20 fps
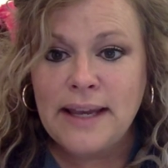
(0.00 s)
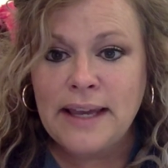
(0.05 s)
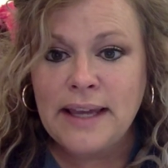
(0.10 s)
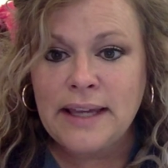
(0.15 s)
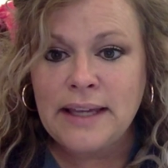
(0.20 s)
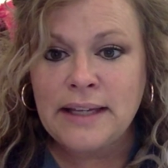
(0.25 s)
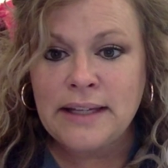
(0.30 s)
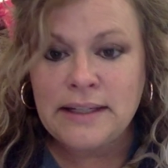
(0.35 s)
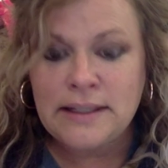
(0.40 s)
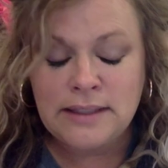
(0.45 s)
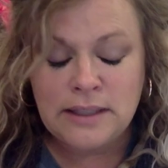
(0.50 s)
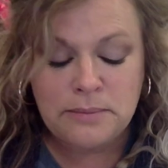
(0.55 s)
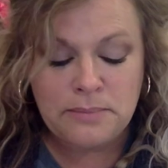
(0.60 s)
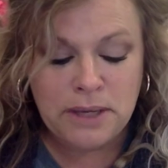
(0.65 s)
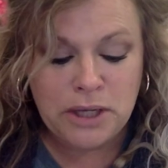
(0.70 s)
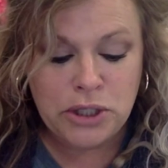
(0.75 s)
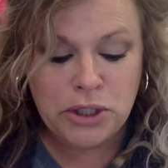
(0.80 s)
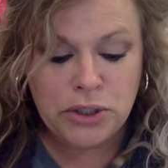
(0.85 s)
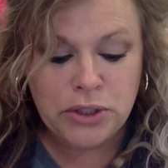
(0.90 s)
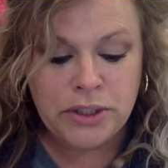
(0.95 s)
and
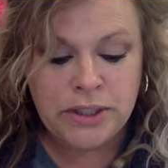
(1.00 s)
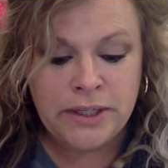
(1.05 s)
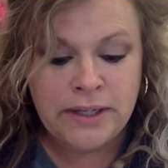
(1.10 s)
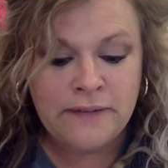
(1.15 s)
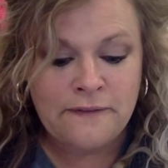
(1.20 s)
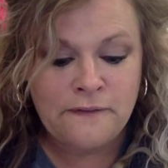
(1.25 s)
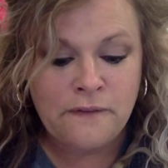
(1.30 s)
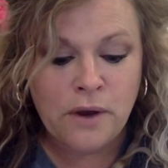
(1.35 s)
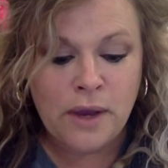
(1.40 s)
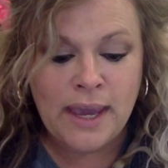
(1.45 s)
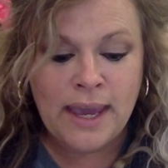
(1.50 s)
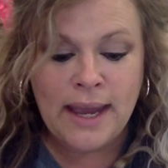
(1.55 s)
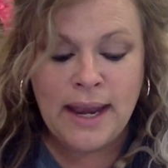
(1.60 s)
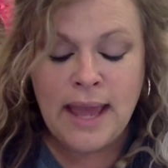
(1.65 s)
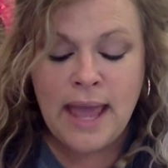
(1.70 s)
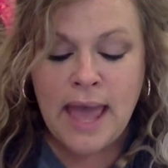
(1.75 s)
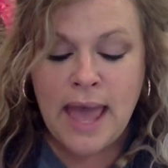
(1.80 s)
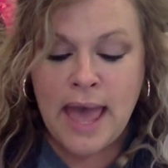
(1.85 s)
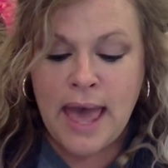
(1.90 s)
make sure you didn't forget